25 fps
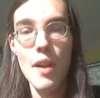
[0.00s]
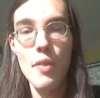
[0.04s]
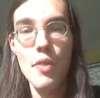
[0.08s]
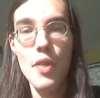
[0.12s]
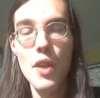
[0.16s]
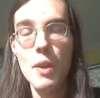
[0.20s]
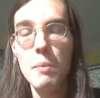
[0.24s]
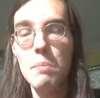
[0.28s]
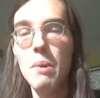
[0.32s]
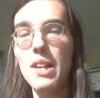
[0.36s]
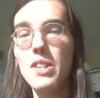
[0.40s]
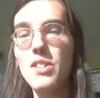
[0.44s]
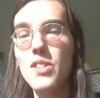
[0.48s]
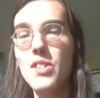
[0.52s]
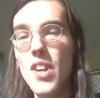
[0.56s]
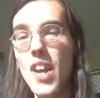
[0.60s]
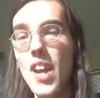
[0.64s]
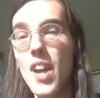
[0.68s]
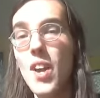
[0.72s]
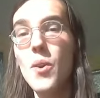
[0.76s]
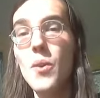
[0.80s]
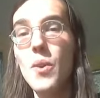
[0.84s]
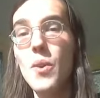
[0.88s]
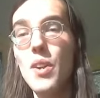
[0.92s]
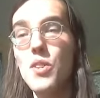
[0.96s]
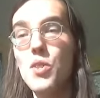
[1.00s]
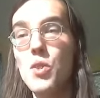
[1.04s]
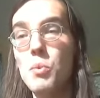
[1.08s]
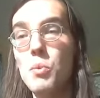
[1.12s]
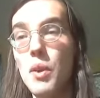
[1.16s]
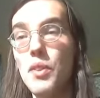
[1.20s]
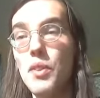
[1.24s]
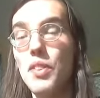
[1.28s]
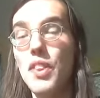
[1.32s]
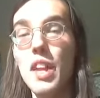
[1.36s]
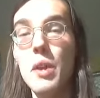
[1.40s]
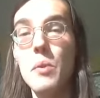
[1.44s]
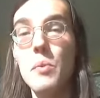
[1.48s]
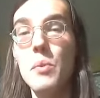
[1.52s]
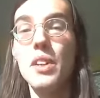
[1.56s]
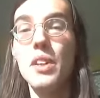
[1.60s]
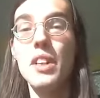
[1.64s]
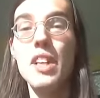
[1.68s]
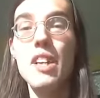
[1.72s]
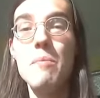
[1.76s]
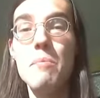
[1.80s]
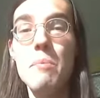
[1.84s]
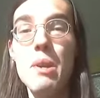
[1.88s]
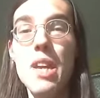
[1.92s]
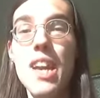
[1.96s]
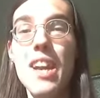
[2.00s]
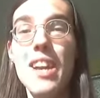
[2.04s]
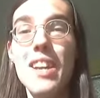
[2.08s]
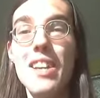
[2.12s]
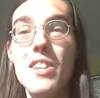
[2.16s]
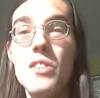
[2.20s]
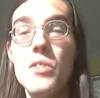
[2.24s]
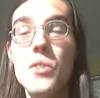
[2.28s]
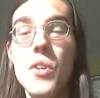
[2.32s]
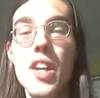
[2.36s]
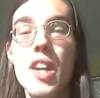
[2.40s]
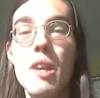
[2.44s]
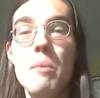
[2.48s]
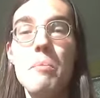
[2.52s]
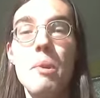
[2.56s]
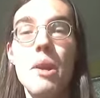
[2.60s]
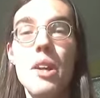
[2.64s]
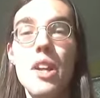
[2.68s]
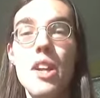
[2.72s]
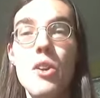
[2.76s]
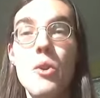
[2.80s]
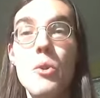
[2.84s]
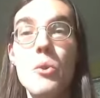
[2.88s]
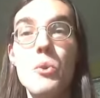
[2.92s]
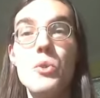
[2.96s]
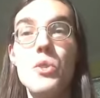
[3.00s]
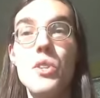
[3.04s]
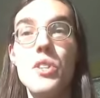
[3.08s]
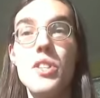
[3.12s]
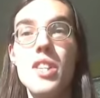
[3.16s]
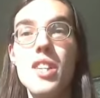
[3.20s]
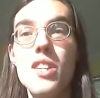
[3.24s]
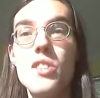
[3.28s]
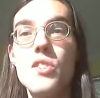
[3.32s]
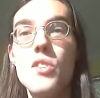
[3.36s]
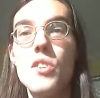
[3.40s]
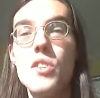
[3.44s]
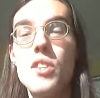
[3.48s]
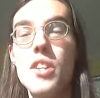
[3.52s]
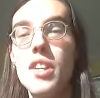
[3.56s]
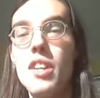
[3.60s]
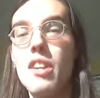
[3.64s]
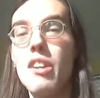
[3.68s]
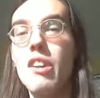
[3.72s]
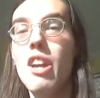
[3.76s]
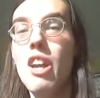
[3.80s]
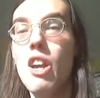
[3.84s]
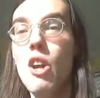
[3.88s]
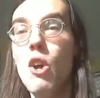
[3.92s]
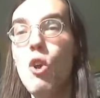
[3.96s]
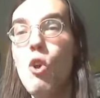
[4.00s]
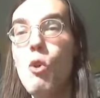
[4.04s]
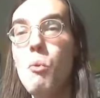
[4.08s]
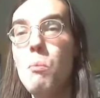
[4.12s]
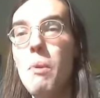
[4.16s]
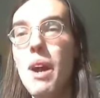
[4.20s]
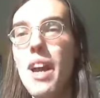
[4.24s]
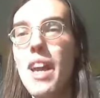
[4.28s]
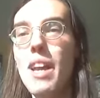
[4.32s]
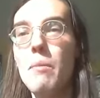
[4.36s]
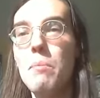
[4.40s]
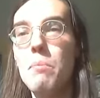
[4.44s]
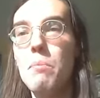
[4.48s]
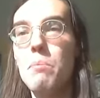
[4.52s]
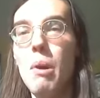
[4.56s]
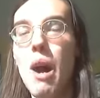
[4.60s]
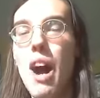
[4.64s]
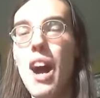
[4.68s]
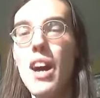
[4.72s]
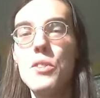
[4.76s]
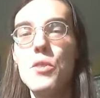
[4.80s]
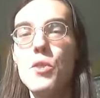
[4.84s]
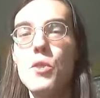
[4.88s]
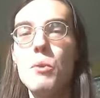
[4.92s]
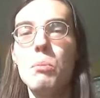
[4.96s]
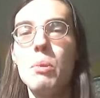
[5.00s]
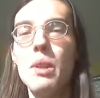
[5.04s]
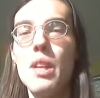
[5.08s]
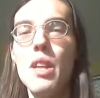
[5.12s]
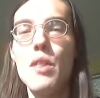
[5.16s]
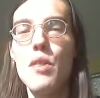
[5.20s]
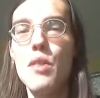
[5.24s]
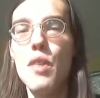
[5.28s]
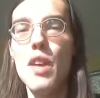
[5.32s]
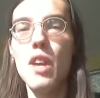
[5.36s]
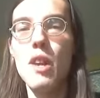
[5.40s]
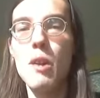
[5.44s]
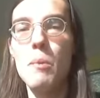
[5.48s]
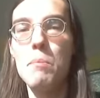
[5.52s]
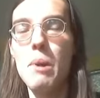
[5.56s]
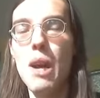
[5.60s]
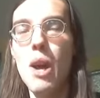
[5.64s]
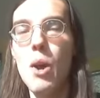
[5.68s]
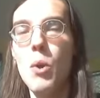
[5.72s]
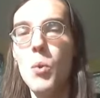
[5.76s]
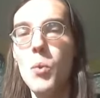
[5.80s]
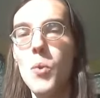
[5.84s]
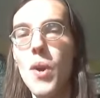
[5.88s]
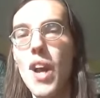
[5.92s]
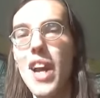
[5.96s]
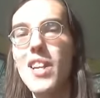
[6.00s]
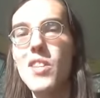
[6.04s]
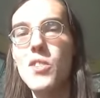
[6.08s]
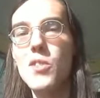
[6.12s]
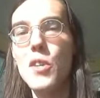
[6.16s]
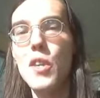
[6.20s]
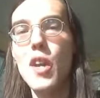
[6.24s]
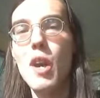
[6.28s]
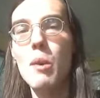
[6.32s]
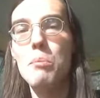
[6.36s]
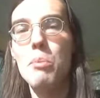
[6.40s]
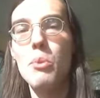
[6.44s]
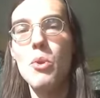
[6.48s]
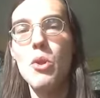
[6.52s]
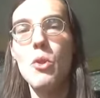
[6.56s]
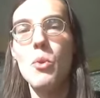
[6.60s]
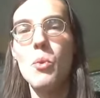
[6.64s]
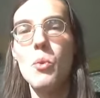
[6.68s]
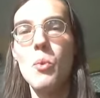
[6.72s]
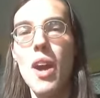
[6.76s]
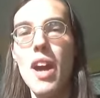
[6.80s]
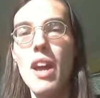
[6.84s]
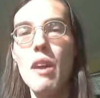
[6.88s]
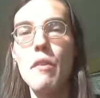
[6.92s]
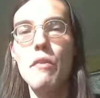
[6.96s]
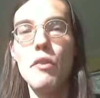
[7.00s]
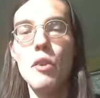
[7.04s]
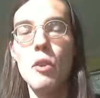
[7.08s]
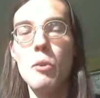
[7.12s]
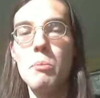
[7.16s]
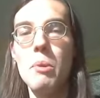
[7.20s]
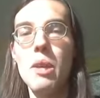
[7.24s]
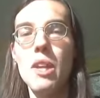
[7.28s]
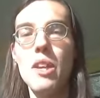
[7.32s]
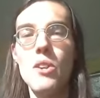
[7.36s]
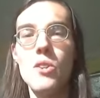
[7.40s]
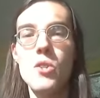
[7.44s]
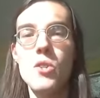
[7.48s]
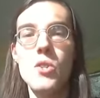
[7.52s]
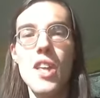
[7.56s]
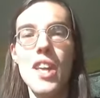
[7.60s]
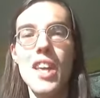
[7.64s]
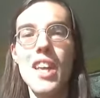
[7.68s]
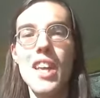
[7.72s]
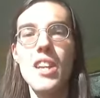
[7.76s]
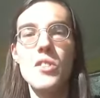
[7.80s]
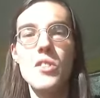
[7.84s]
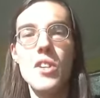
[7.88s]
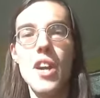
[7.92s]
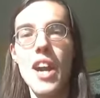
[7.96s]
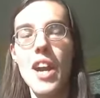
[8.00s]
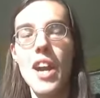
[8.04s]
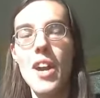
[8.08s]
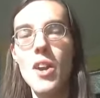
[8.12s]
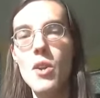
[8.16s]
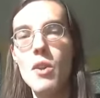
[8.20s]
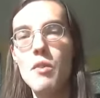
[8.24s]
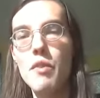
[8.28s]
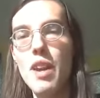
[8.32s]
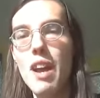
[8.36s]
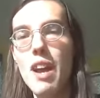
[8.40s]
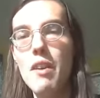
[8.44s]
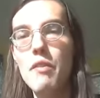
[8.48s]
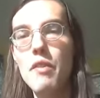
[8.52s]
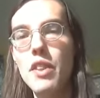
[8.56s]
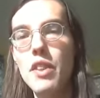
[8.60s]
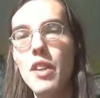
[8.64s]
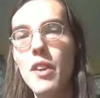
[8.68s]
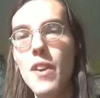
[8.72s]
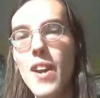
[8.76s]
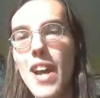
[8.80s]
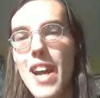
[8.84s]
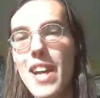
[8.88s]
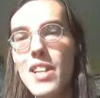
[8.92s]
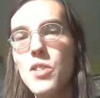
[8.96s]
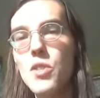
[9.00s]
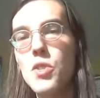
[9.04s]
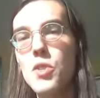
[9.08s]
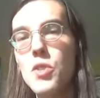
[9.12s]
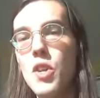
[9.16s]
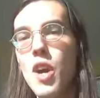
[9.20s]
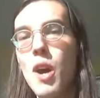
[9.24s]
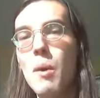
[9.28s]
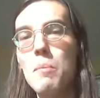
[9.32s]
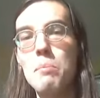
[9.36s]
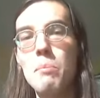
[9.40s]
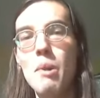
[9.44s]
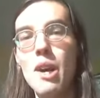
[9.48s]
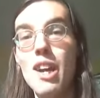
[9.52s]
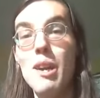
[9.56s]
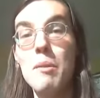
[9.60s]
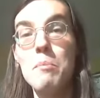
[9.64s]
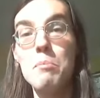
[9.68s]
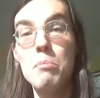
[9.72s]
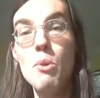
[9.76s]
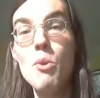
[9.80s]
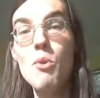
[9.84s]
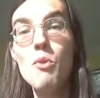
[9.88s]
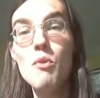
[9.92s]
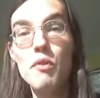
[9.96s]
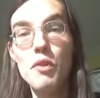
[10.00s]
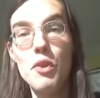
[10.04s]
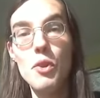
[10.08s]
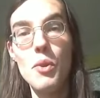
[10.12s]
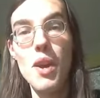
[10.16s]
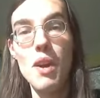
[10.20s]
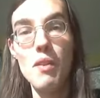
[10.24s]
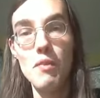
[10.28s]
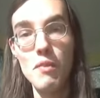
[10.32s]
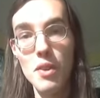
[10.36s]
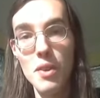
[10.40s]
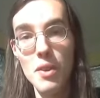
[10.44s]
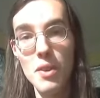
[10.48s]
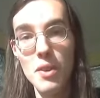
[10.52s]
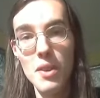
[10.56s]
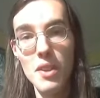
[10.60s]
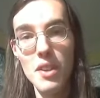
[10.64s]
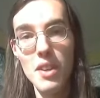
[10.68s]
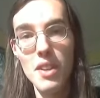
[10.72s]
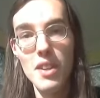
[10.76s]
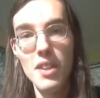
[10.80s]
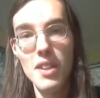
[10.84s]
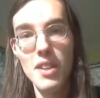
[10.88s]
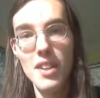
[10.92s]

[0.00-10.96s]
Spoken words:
I think by terrorist, what they really mean is anybody who's a dissident who might possibly think about rising up with a rifle because they get tired of having their head stomped by a boot forever.